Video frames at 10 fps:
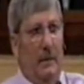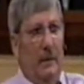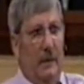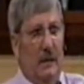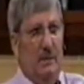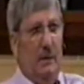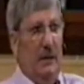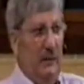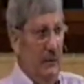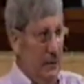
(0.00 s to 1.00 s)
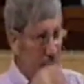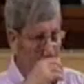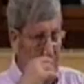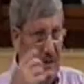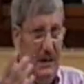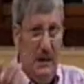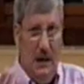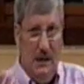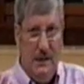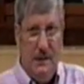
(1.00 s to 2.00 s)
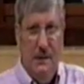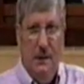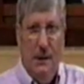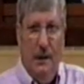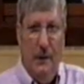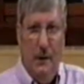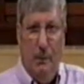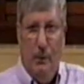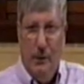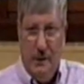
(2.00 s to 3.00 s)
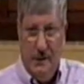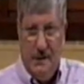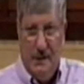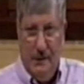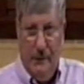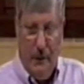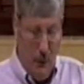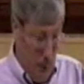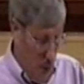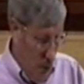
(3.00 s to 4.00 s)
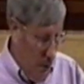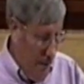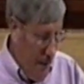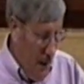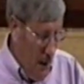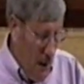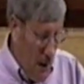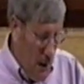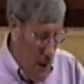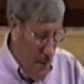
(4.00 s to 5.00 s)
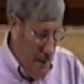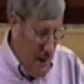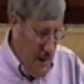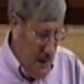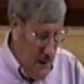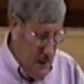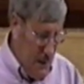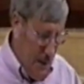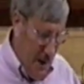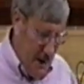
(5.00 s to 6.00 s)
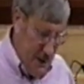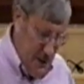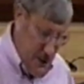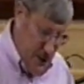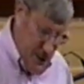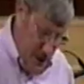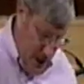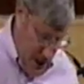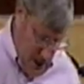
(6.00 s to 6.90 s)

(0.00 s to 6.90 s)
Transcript: these believers, have preceded us, and the importance of their role. It is a passage that then